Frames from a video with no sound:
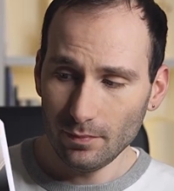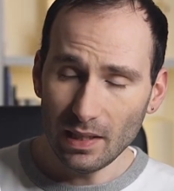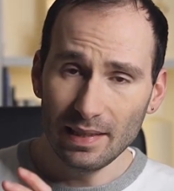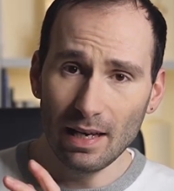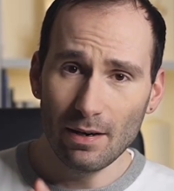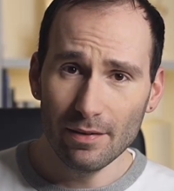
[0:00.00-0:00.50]

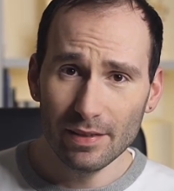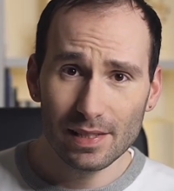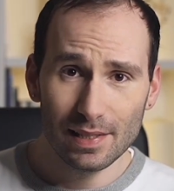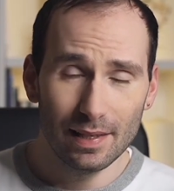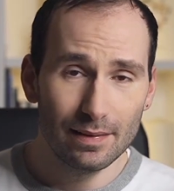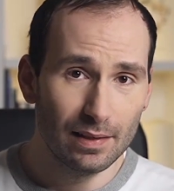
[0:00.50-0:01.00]
Now, having
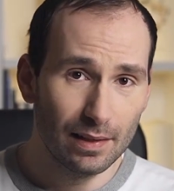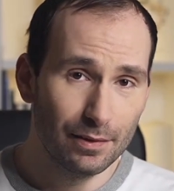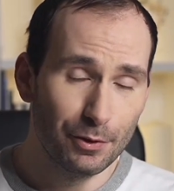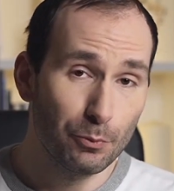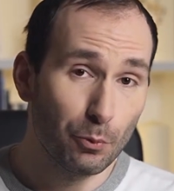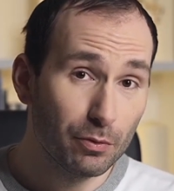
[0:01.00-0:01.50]
said that,
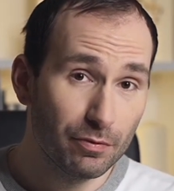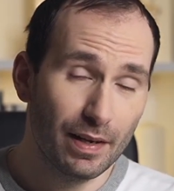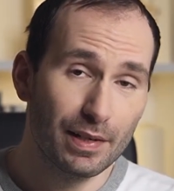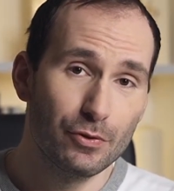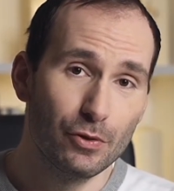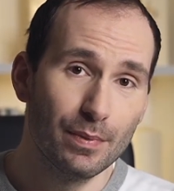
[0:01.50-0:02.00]
you won't
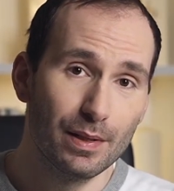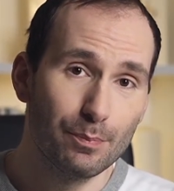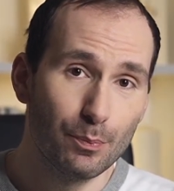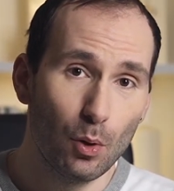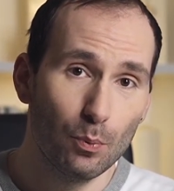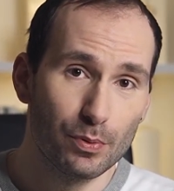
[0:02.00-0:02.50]
find too many pop